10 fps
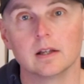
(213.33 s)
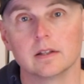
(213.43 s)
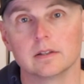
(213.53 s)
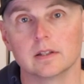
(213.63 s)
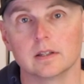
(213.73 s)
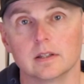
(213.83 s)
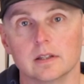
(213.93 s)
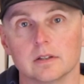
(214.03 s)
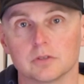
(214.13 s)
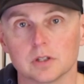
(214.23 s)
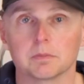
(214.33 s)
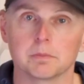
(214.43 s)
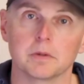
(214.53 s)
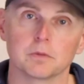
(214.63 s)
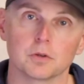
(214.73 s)
the
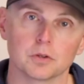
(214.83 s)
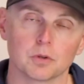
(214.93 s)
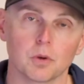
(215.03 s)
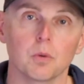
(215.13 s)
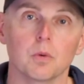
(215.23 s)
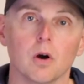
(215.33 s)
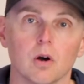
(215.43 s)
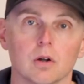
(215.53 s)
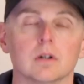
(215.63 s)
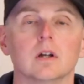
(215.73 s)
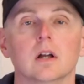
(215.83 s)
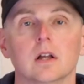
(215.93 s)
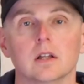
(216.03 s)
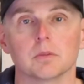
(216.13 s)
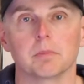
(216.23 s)
grip before you glue on
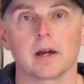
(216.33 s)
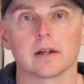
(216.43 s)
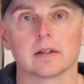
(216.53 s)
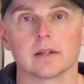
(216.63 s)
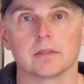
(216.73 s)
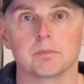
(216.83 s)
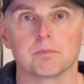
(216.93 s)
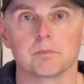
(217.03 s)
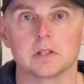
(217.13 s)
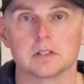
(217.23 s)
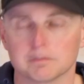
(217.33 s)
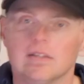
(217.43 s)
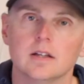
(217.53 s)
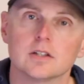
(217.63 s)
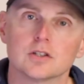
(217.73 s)
the back end piece.
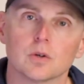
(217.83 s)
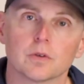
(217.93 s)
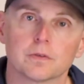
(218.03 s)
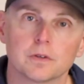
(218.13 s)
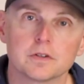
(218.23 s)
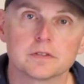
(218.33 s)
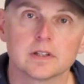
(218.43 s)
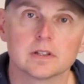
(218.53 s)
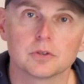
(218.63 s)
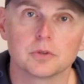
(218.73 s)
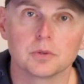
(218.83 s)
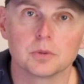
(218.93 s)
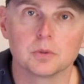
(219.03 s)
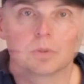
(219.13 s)
So the first thing to do